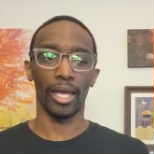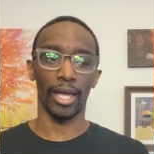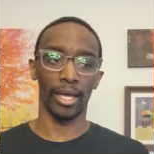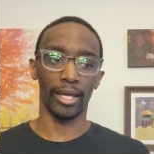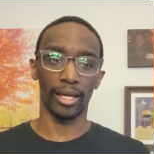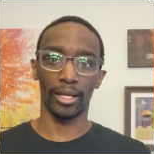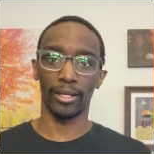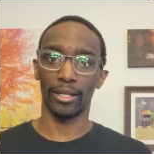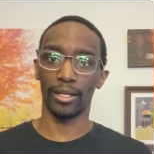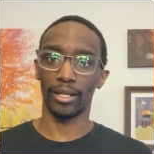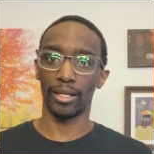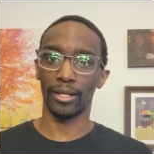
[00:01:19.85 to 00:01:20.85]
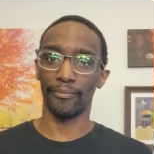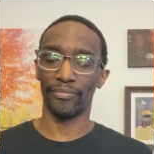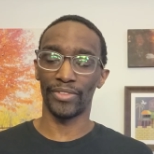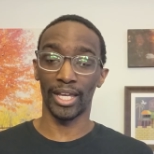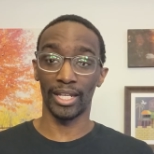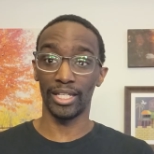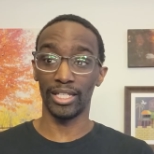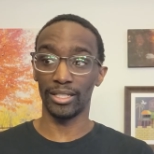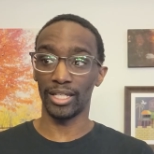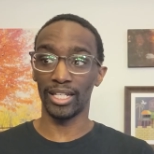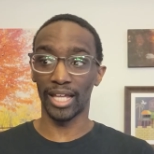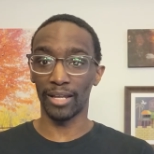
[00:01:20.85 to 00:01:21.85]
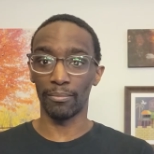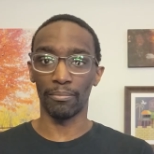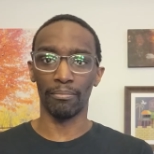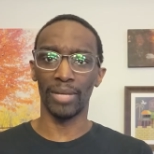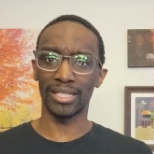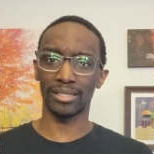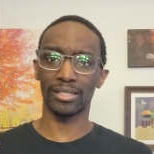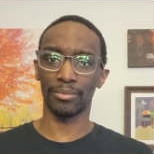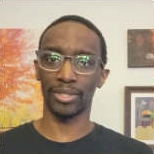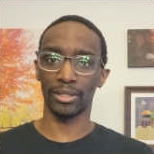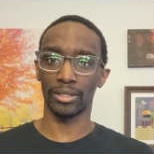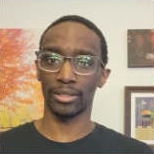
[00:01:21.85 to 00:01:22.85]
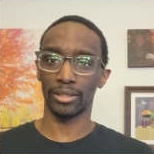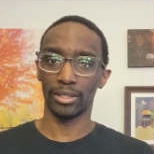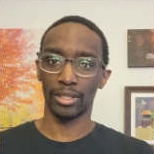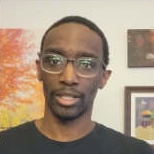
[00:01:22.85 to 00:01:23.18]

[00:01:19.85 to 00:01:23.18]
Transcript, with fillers: And then he, he like messes up the,